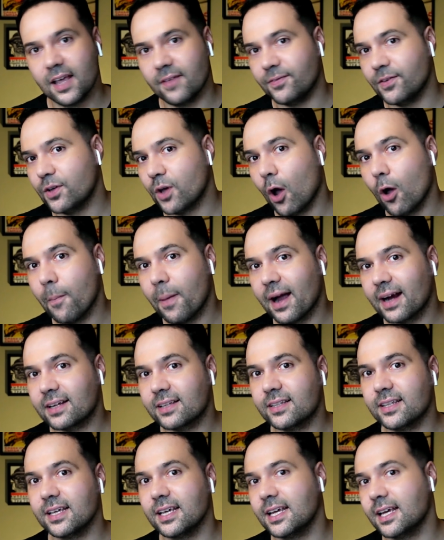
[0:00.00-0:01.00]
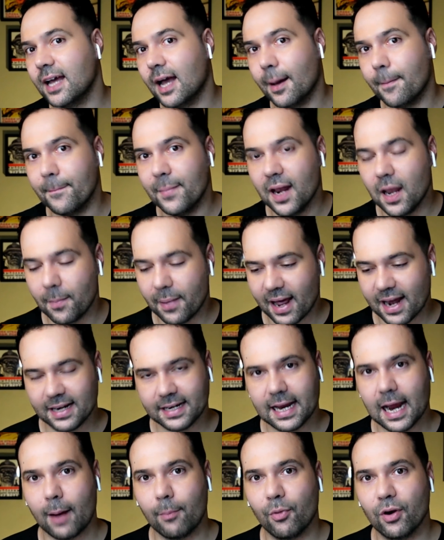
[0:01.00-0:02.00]
If you go back to the uh,
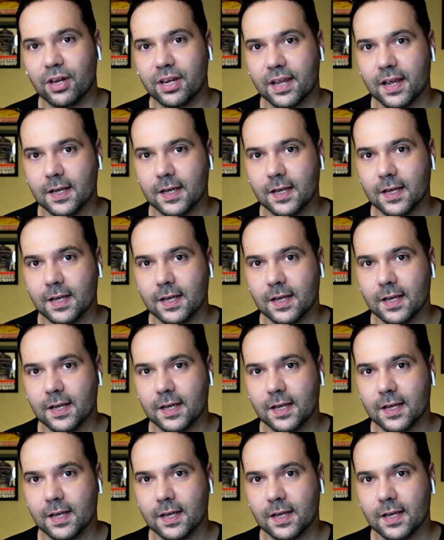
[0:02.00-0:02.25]
Miliband Cameron